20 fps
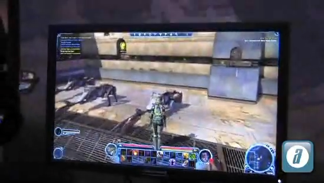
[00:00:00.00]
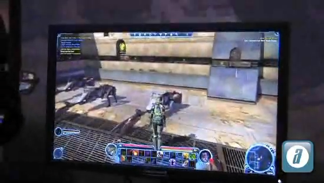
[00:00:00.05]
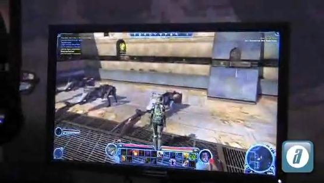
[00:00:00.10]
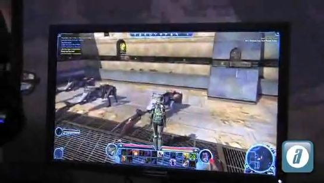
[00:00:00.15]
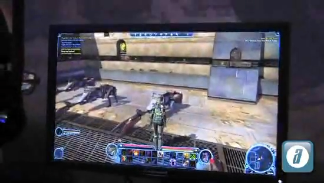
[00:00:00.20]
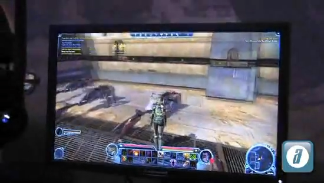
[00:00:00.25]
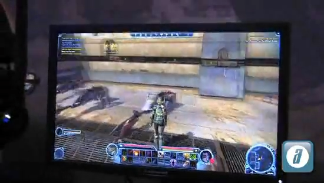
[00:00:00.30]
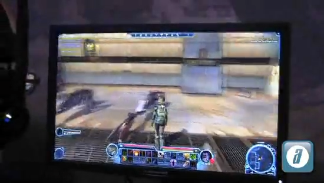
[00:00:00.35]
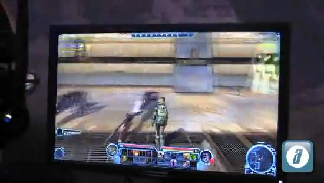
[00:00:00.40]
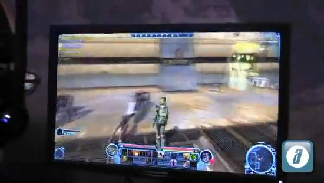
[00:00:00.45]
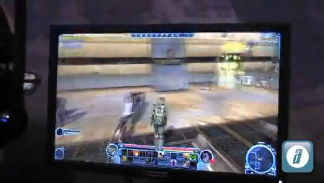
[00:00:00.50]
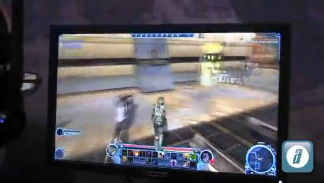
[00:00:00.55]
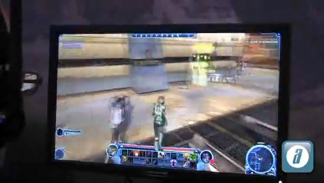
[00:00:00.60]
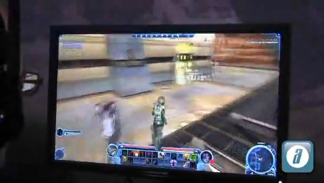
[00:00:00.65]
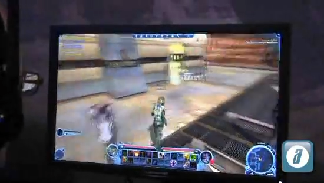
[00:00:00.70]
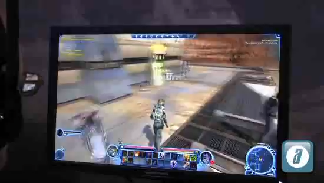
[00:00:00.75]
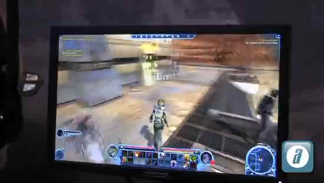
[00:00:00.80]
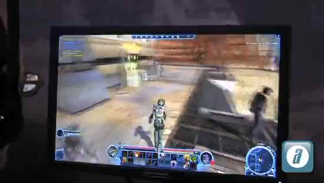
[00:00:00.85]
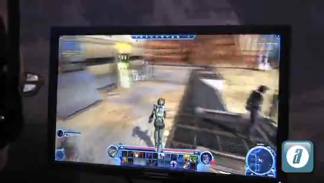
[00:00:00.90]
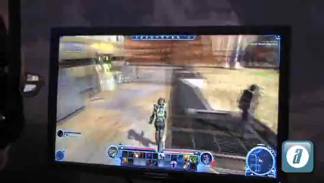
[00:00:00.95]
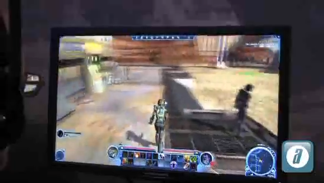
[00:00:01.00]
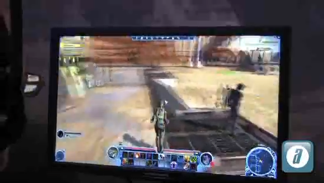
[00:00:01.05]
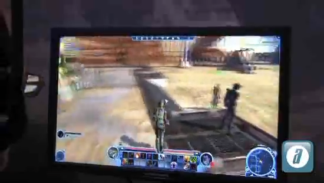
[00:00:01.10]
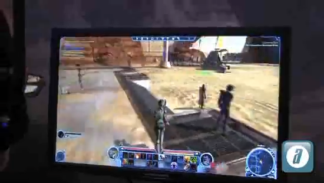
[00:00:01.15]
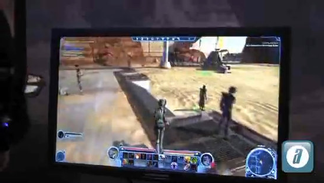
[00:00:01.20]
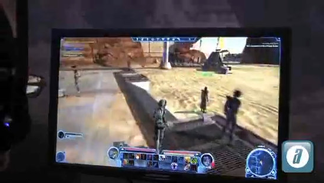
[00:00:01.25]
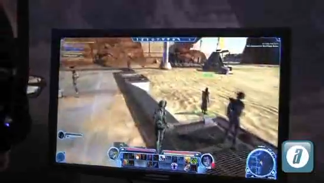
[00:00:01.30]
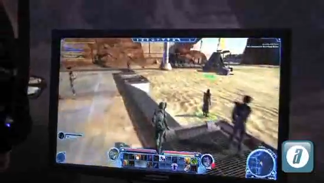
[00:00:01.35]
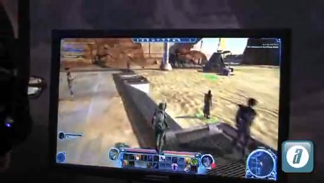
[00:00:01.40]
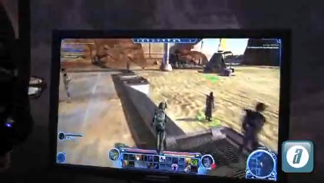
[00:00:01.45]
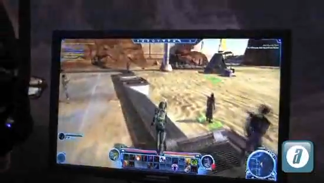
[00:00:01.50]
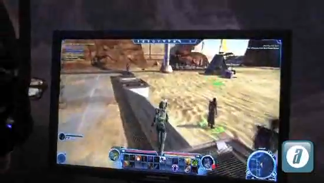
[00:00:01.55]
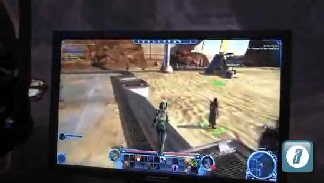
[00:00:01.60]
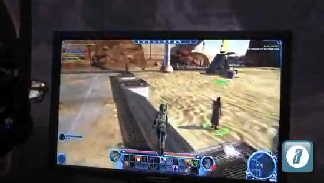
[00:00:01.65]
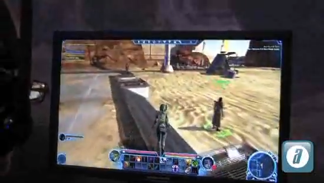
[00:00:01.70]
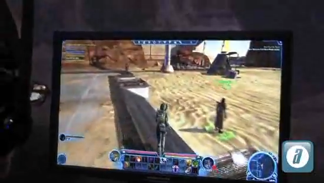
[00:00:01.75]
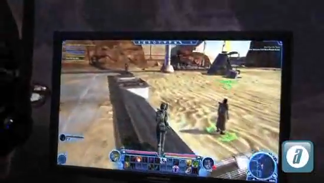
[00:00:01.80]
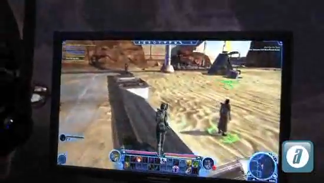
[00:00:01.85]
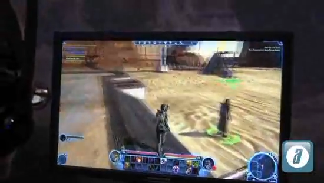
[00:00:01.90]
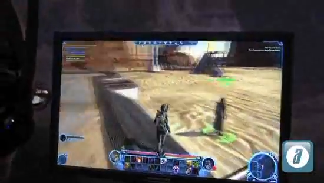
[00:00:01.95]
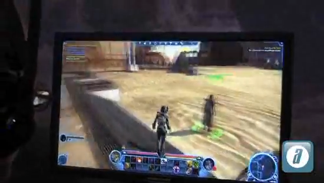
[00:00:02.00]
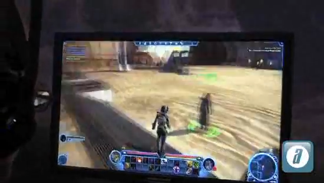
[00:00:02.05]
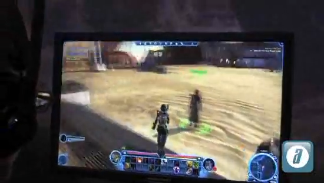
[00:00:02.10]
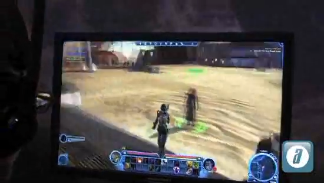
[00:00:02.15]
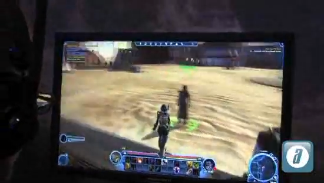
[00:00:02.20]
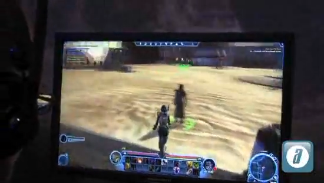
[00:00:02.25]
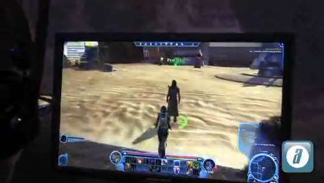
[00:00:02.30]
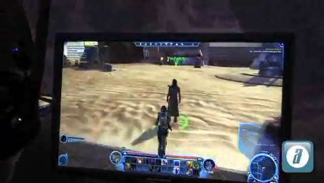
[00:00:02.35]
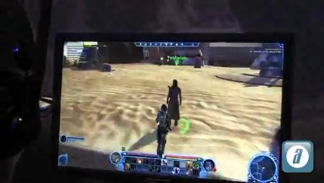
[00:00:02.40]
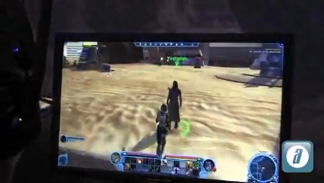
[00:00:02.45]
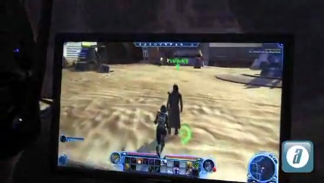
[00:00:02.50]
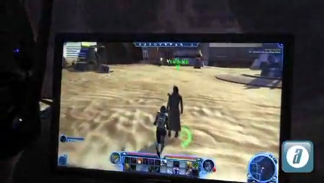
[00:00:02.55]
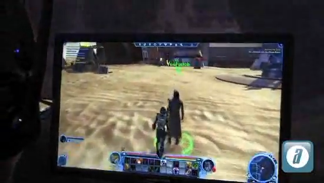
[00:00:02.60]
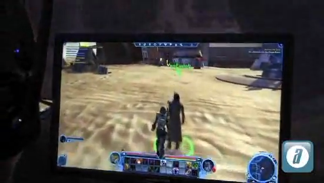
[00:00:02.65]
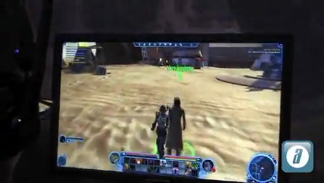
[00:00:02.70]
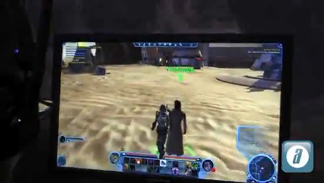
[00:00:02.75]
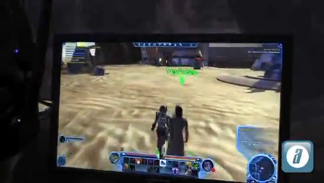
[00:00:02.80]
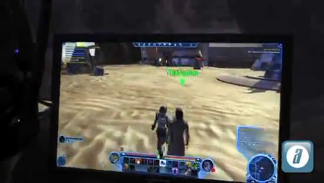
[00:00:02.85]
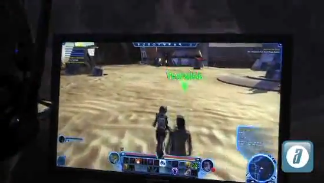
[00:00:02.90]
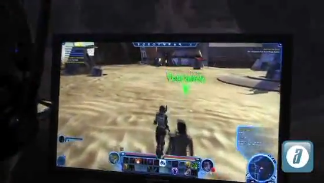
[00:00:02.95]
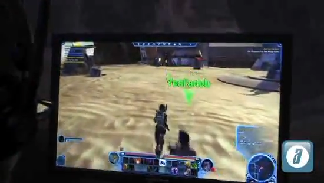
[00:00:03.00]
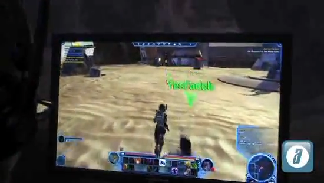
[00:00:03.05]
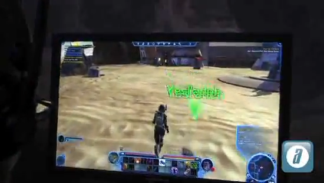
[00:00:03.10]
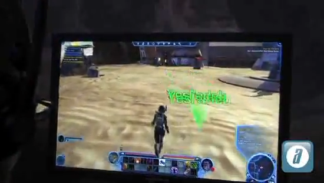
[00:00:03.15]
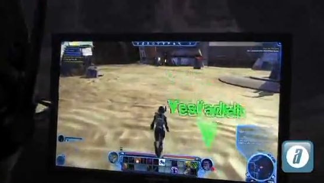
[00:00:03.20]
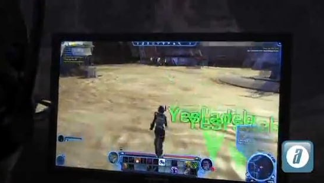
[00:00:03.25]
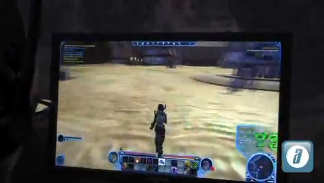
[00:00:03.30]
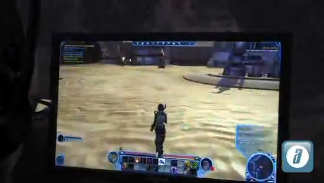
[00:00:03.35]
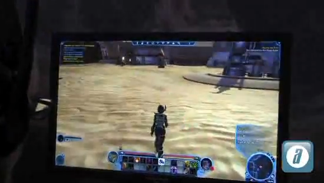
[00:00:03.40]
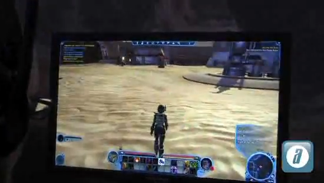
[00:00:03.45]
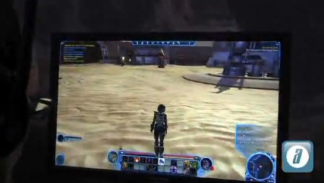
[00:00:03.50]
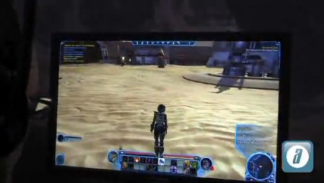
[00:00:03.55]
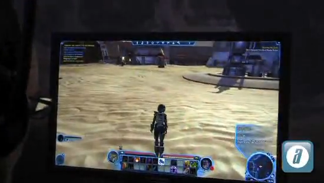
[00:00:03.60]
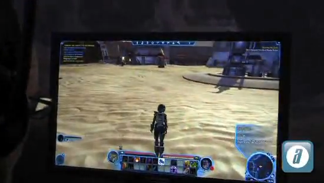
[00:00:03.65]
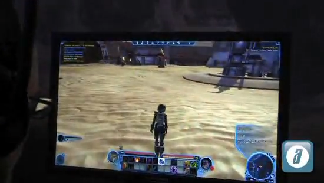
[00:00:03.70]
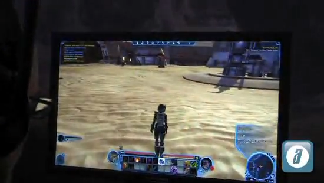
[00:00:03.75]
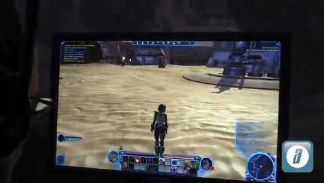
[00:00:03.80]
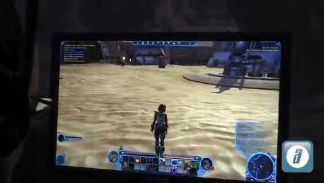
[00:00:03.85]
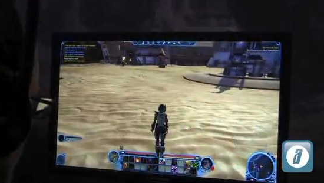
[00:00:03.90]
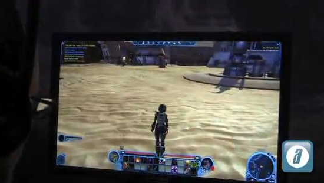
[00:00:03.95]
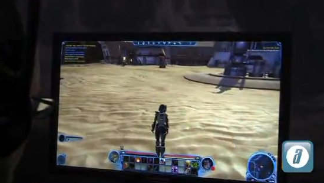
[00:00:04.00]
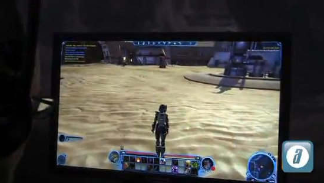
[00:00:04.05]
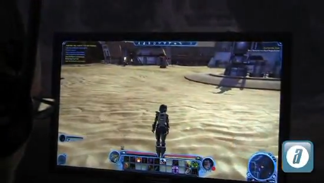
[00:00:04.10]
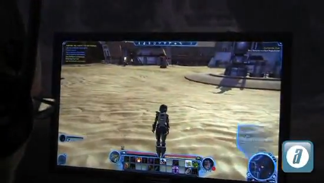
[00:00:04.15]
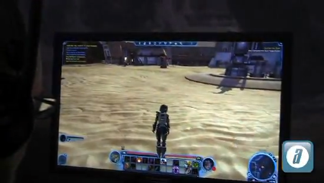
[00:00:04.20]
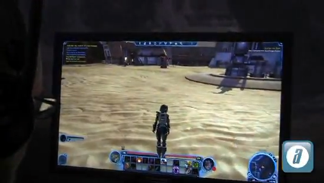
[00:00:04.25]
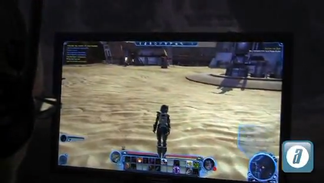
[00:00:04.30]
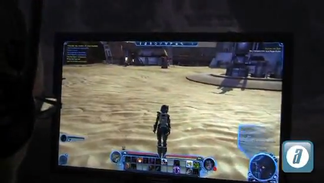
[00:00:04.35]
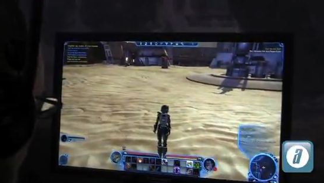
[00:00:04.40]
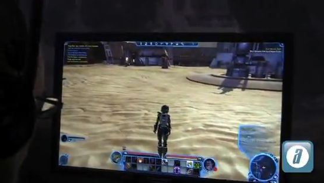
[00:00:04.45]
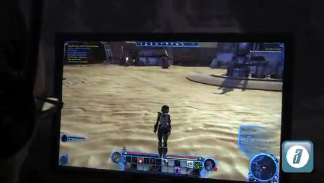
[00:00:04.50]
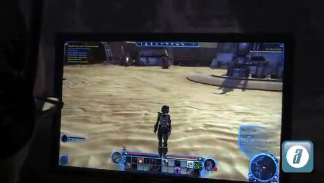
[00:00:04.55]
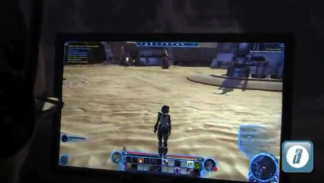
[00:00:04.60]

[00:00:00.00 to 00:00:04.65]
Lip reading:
Nobody's mouth can be seen.